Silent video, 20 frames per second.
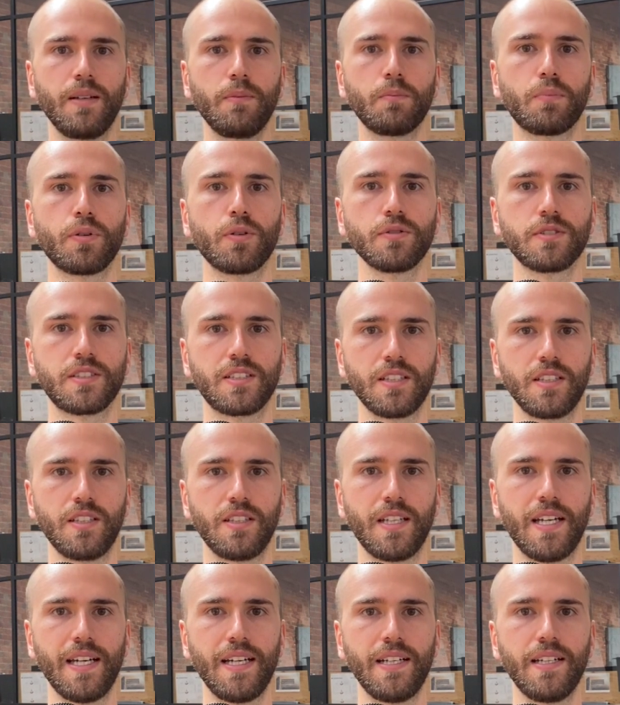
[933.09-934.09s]
inputs that you
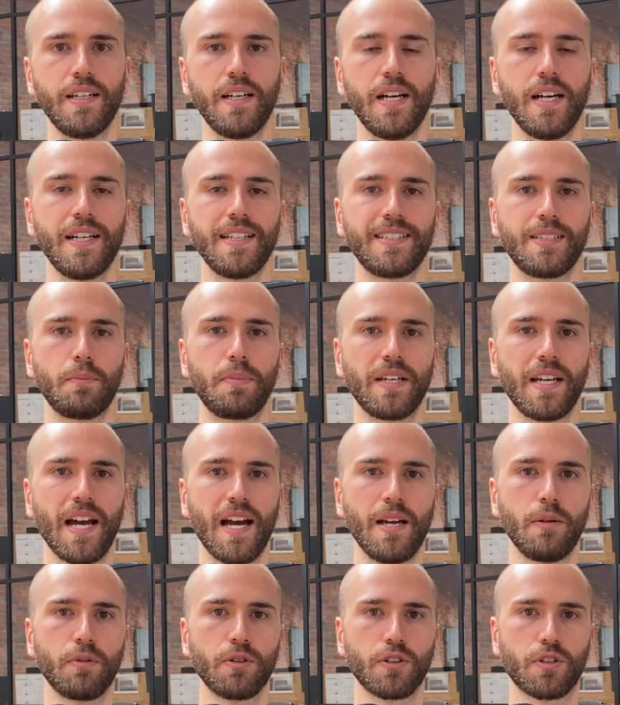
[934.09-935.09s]
need to be
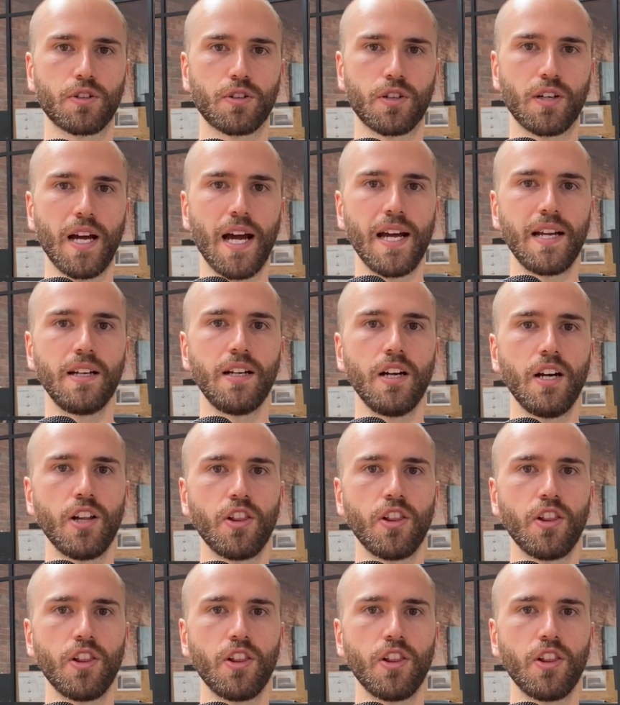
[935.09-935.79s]
able to create